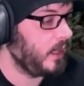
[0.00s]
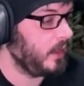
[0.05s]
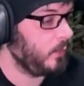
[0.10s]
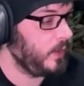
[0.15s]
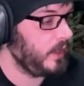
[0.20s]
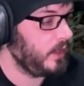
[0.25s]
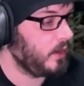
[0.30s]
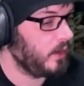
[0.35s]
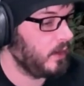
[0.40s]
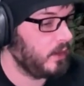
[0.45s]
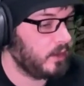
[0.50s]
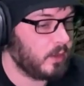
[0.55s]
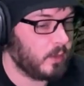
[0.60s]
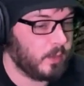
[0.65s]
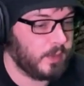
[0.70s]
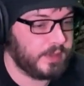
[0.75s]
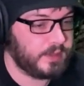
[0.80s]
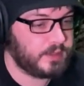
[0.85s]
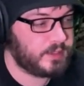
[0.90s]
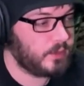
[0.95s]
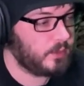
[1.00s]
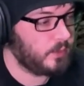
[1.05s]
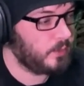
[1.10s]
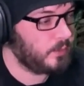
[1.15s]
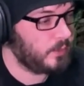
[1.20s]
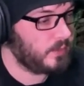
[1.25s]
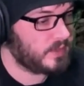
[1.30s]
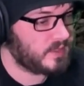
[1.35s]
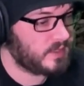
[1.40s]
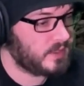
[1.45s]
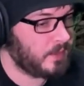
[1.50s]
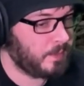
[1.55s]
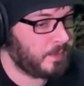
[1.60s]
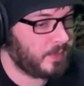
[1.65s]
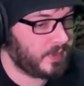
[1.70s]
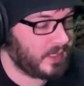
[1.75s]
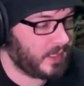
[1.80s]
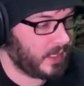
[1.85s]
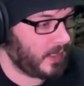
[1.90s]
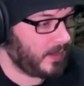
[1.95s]
We are going to
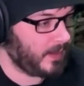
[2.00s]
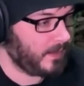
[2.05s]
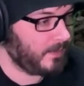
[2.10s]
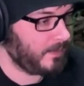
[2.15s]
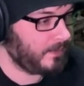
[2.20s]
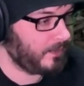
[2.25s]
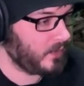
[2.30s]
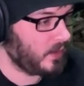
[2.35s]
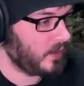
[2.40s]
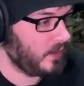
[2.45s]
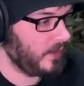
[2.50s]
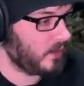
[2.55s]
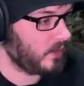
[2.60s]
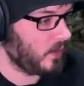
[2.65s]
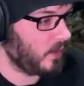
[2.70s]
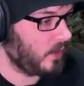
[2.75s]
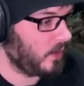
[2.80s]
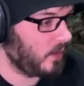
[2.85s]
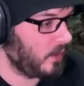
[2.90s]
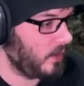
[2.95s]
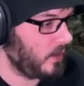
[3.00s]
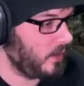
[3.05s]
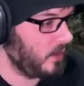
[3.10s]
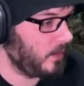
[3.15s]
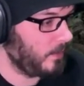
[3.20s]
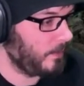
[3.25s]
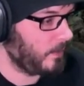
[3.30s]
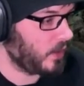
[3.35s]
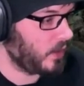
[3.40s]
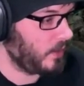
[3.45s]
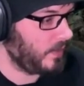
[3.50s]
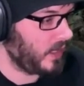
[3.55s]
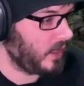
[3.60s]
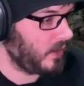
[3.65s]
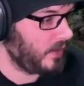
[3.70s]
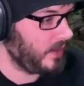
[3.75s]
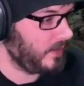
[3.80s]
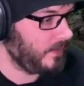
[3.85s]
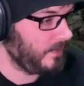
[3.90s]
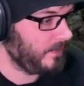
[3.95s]
simply click on
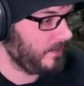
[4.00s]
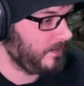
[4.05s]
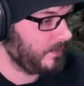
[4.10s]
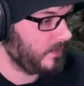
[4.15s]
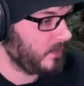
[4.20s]
Barbarian.